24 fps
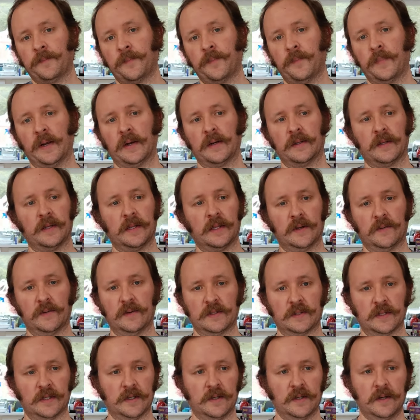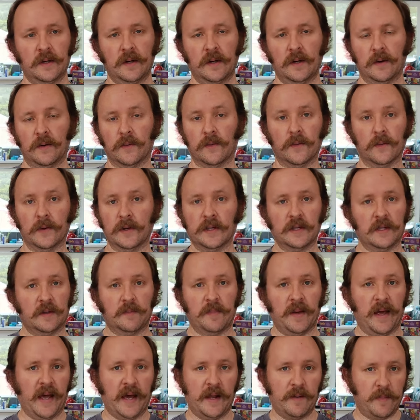Apparently there was a really
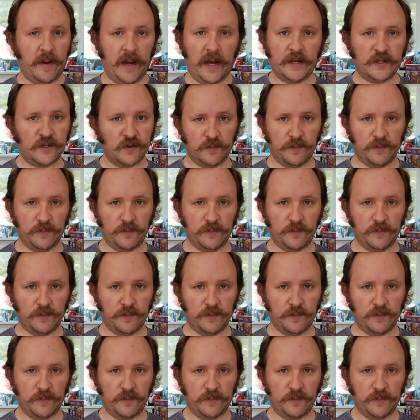bad batch